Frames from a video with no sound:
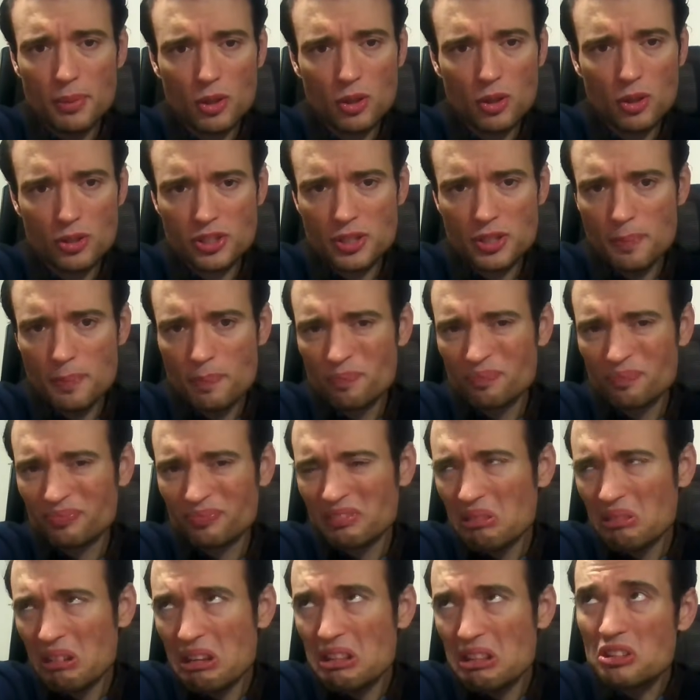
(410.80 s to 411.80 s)
because
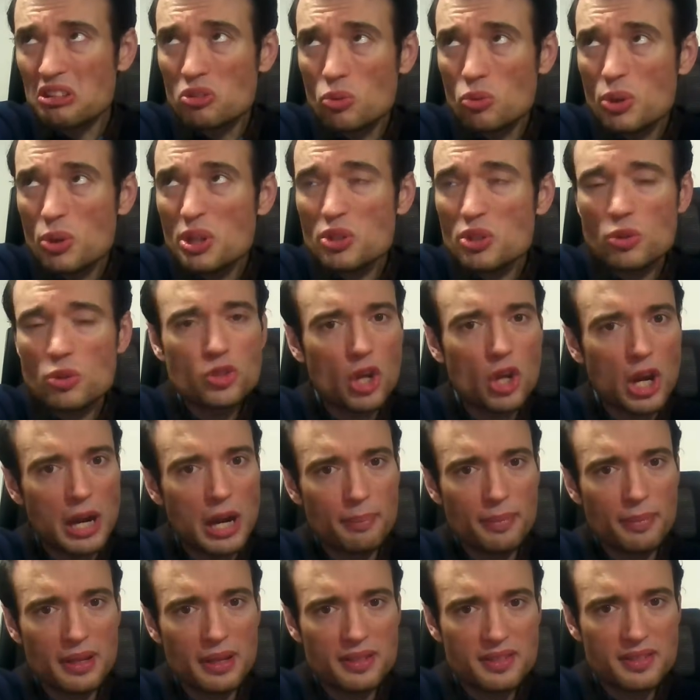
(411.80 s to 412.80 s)
in the traditional
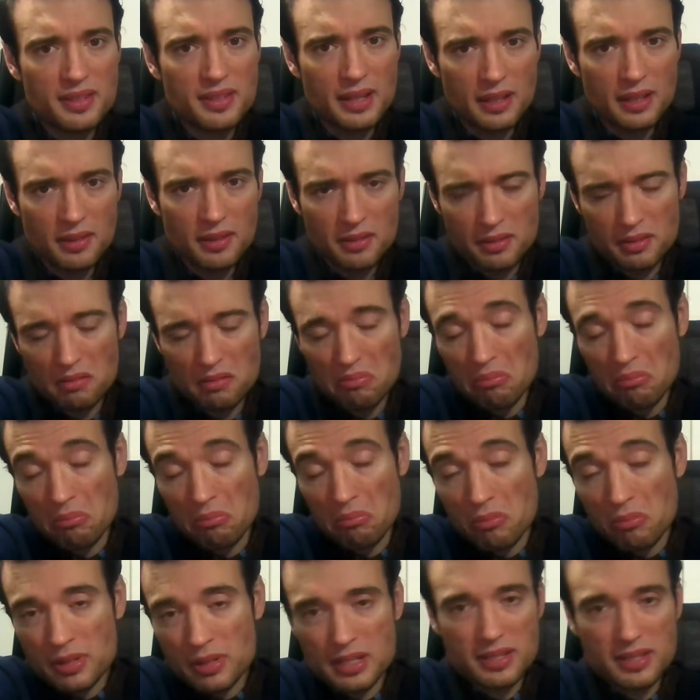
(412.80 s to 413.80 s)
timeline sense,
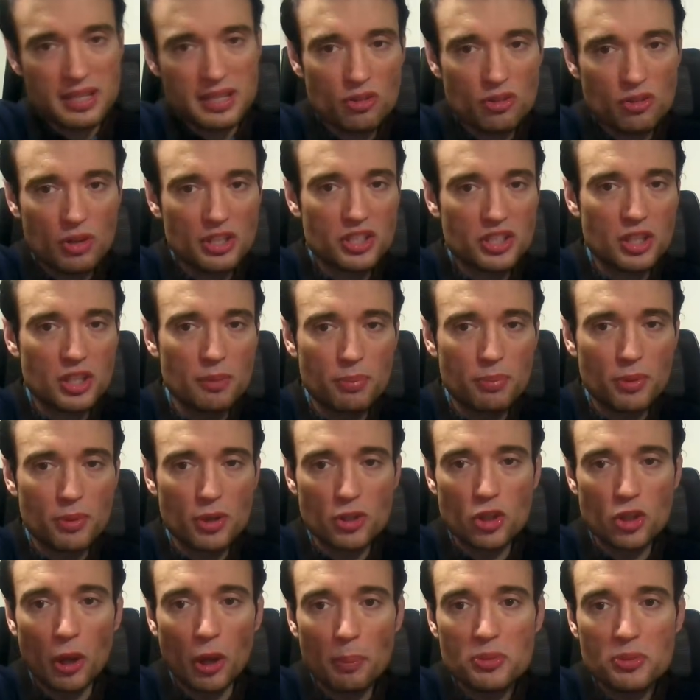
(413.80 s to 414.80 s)
decentralized
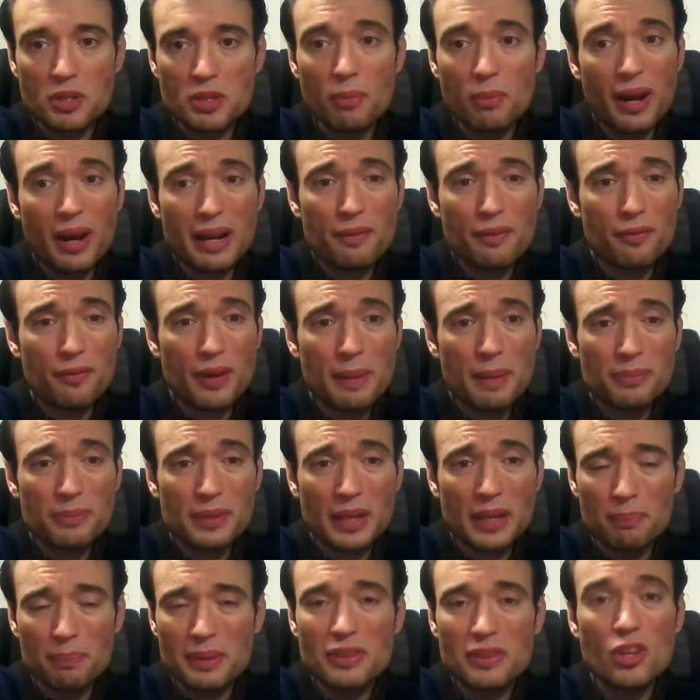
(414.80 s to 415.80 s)
computer adoption might have
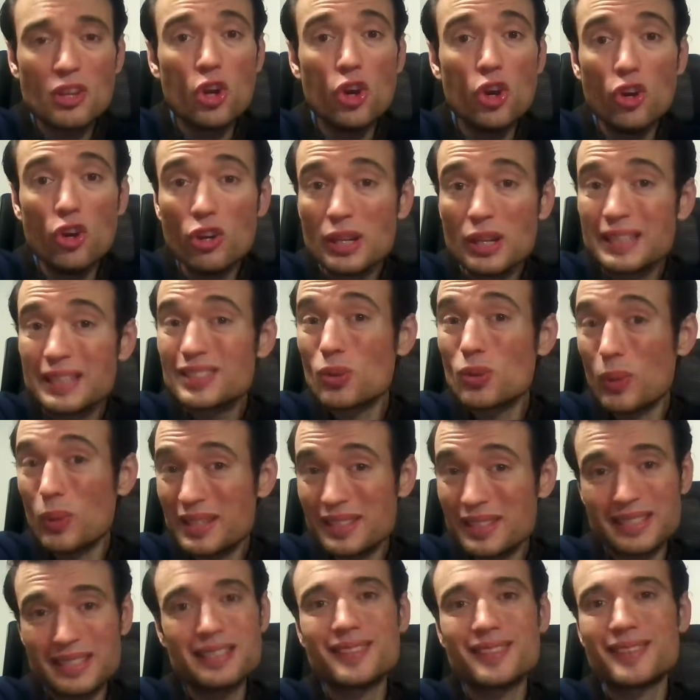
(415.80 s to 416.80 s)
ramped up in the early
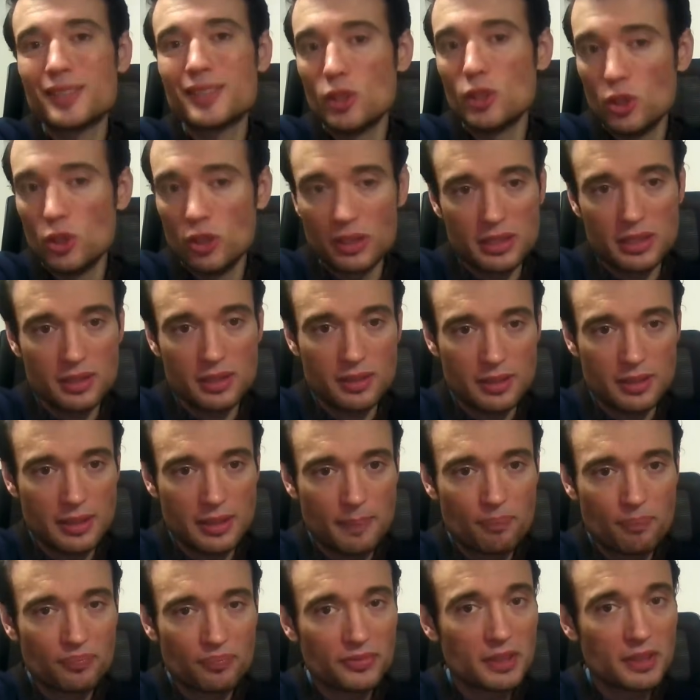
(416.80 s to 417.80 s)

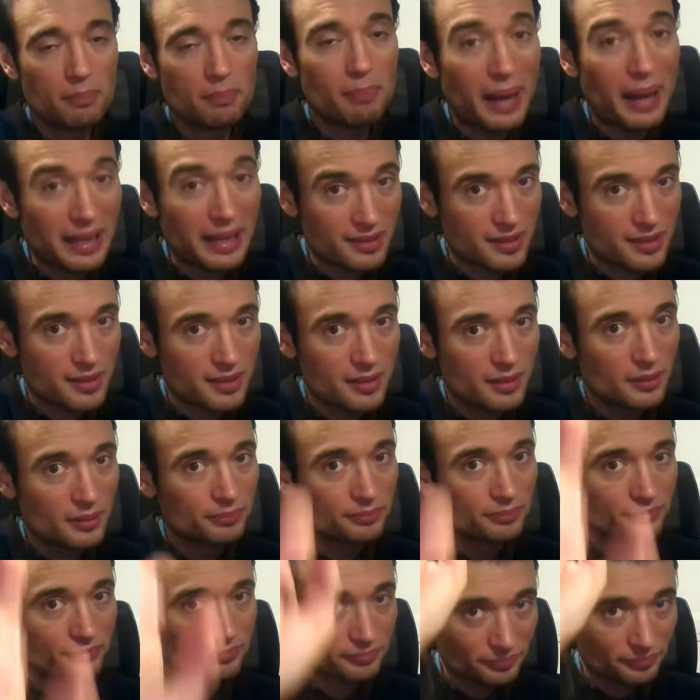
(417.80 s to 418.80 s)
2030s. But
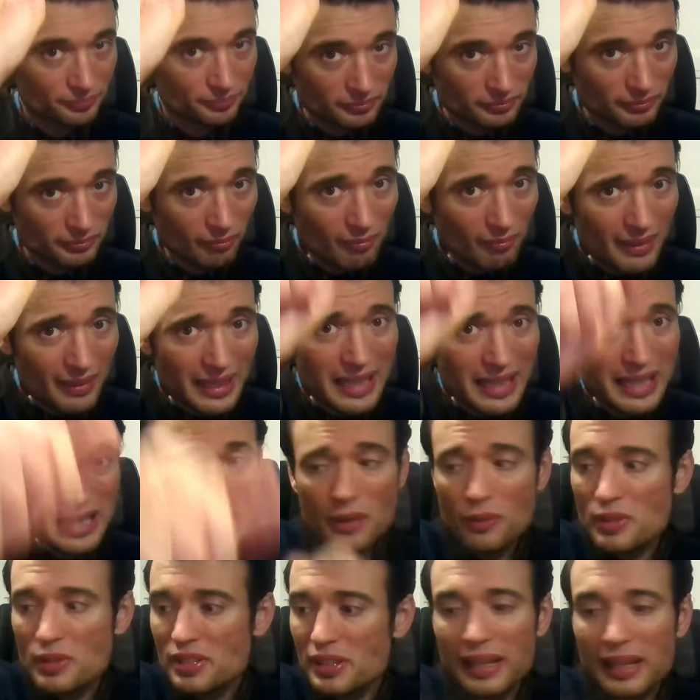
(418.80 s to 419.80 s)

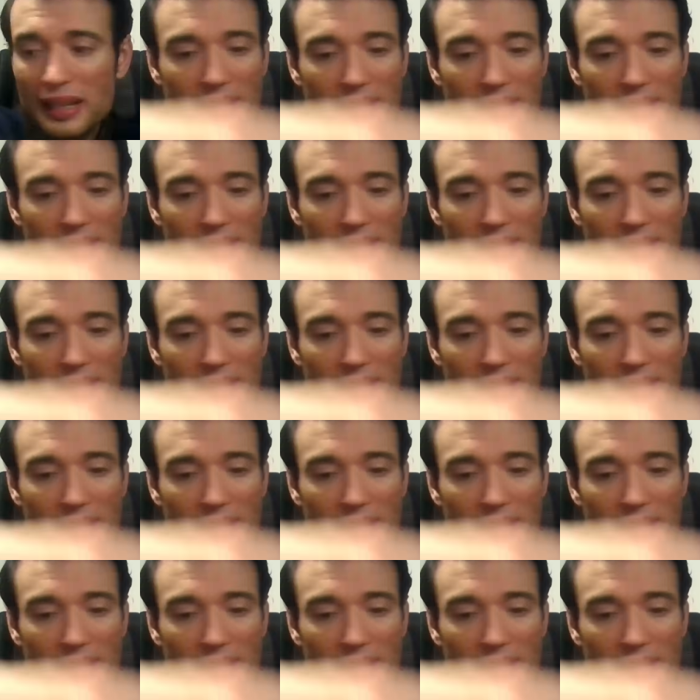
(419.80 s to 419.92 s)
here is